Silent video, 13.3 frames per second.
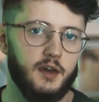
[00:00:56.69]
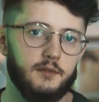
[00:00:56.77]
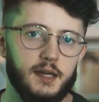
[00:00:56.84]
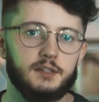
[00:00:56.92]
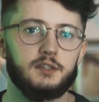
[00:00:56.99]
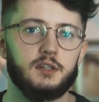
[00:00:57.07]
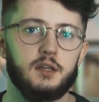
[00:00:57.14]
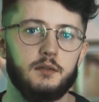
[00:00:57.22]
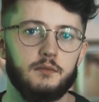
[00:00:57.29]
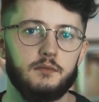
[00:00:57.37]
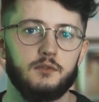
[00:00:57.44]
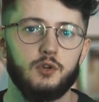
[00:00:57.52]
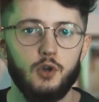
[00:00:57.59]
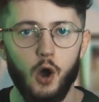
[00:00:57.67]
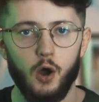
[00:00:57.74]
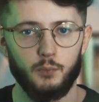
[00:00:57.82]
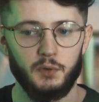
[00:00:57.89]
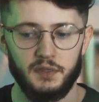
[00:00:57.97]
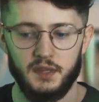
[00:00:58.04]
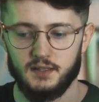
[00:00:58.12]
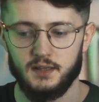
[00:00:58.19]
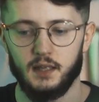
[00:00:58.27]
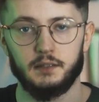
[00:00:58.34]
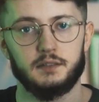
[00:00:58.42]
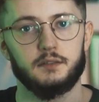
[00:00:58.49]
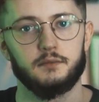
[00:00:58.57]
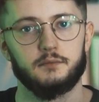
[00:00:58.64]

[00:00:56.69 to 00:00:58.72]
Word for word: that I've actually gotten with this lens.